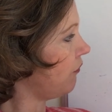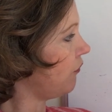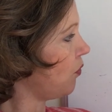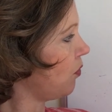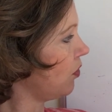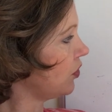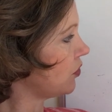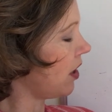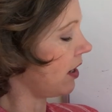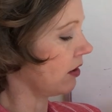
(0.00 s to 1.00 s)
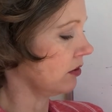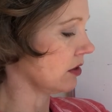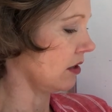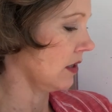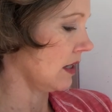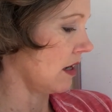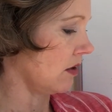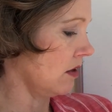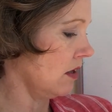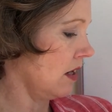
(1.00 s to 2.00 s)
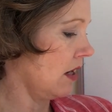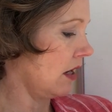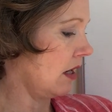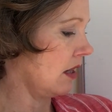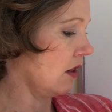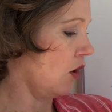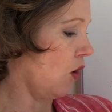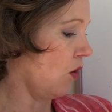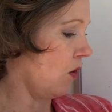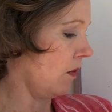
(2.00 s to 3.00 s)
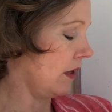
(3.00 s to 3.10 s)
4 triangles altogether in the whole.